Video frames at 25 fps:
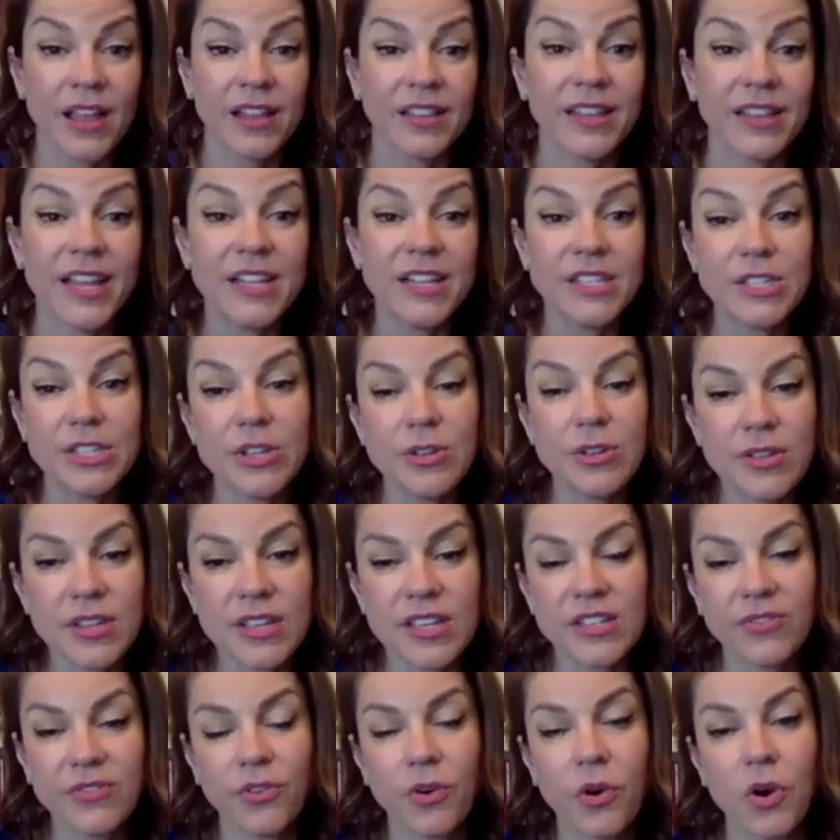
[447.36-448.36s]
Let's do
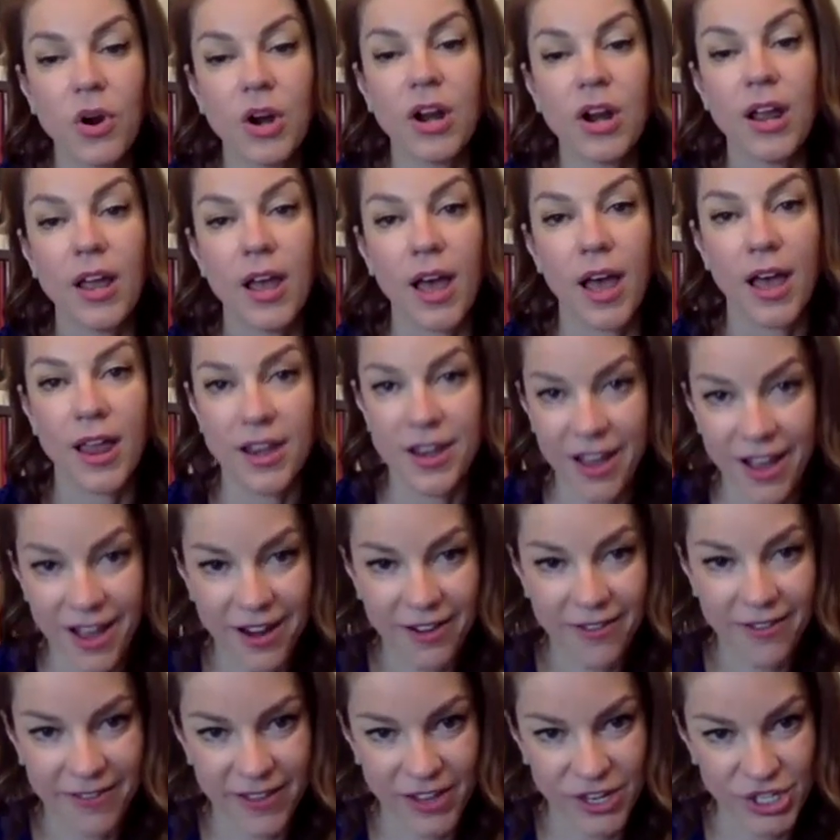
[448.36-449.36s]
this for a
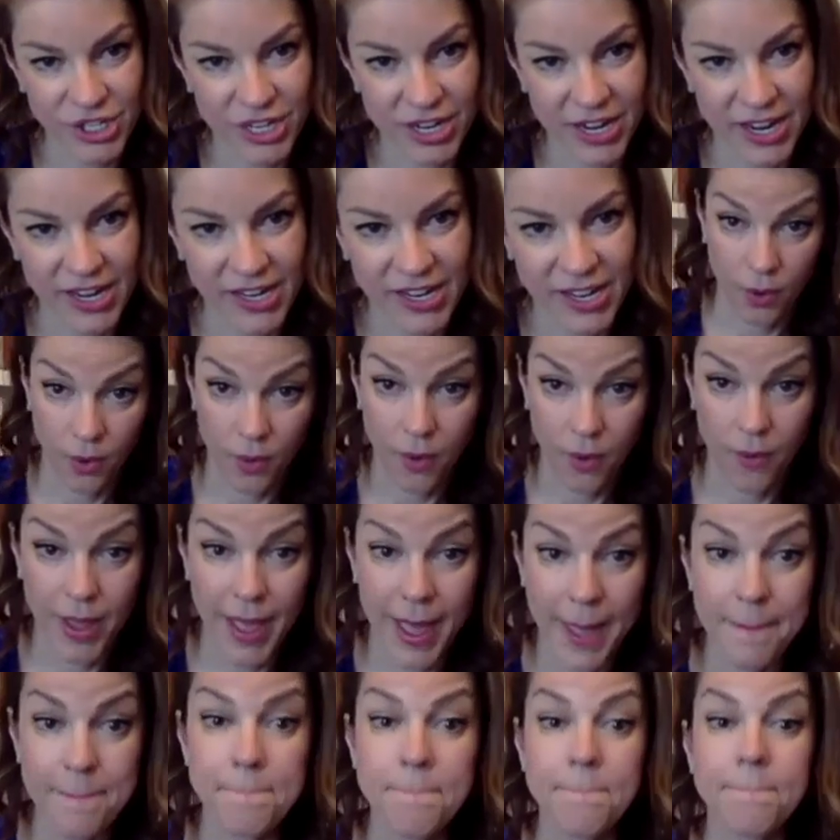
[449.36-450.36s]
nonfiction idea,
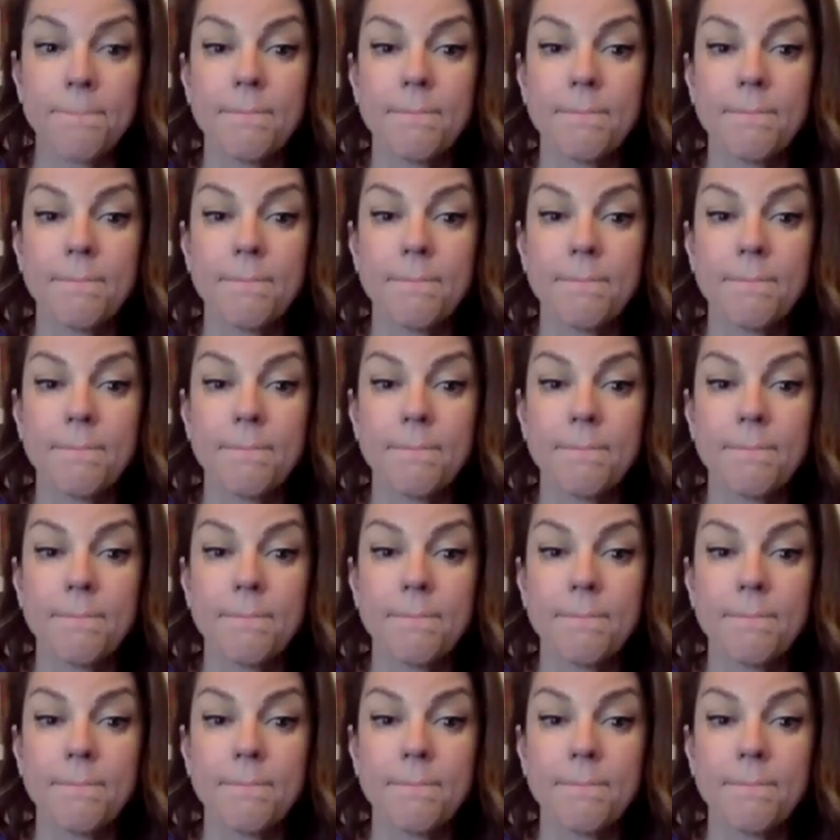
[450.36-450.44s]
okay?